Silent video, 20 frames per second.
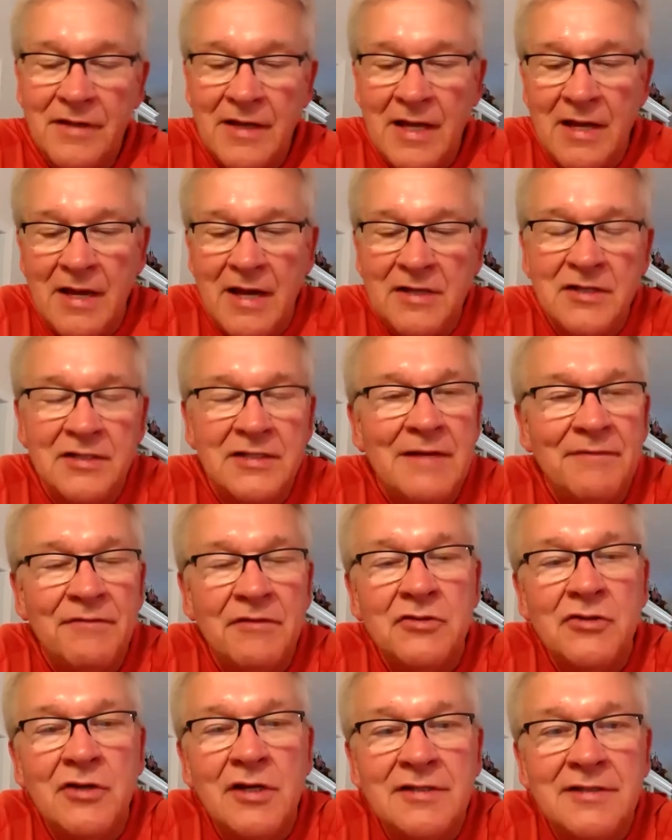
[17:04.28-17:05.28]
I just have to
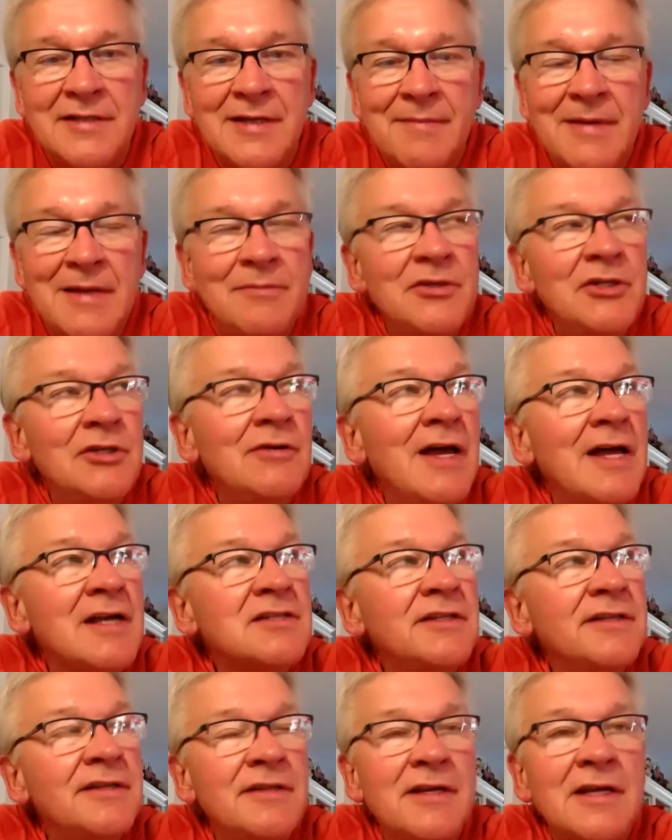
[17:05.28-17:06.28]
trust that maybe you
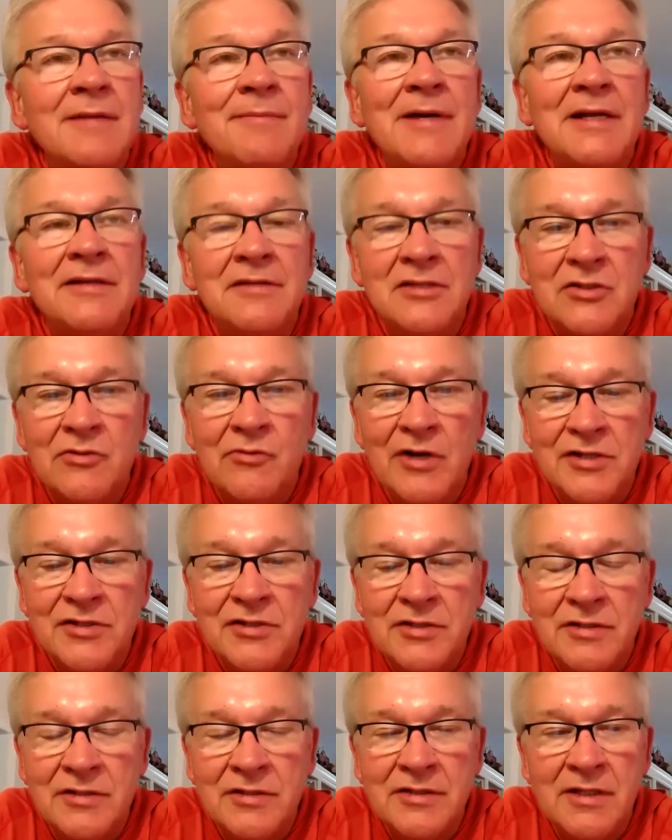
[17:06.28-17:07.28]
actually think about these
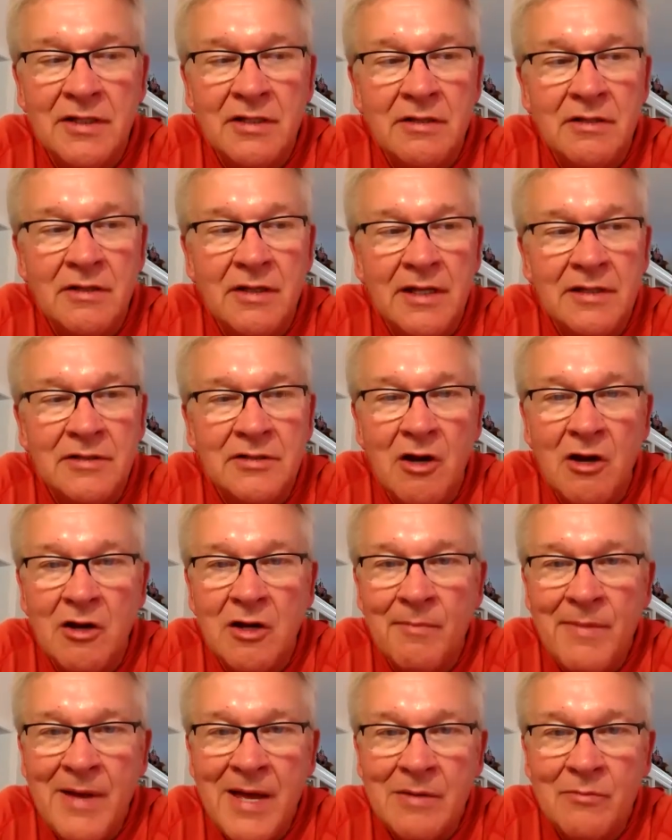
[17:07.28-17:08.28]
questions and talk
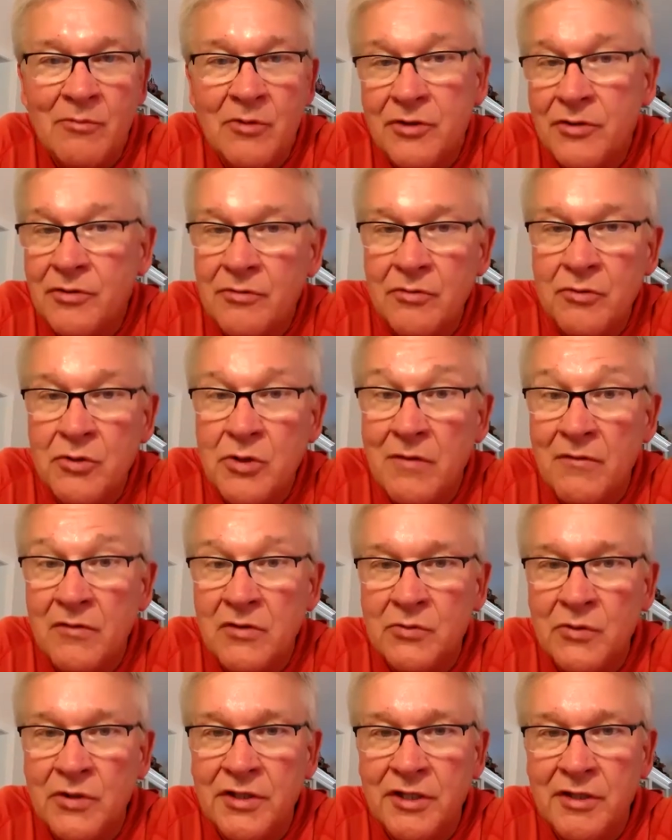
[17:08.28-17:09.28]
about them with whoever's
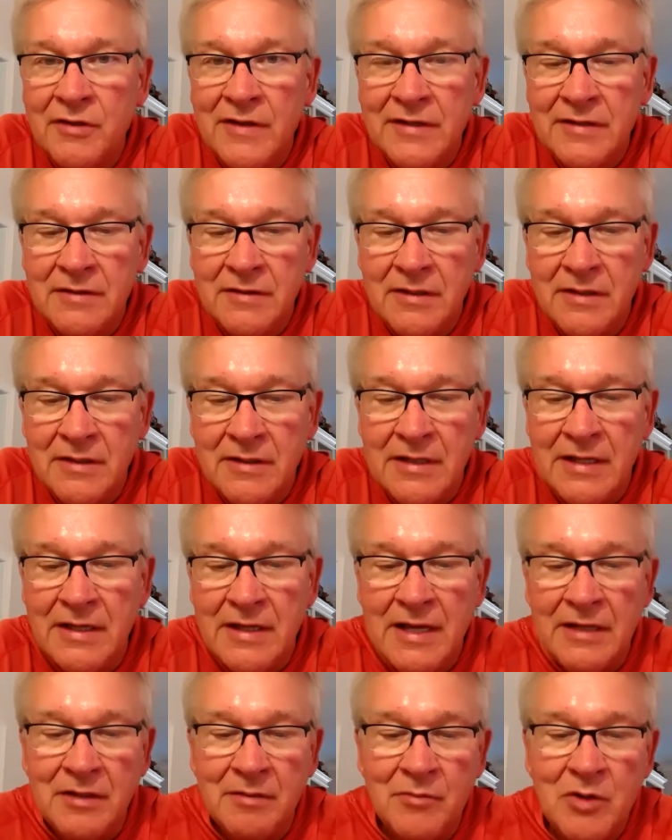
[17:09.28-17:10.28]
with you
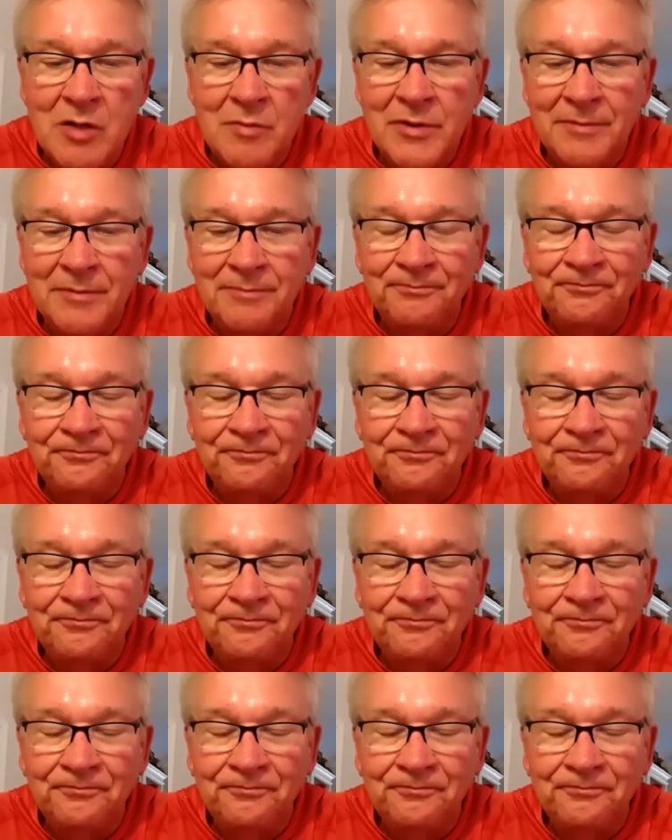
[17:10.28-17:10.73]
at the moment.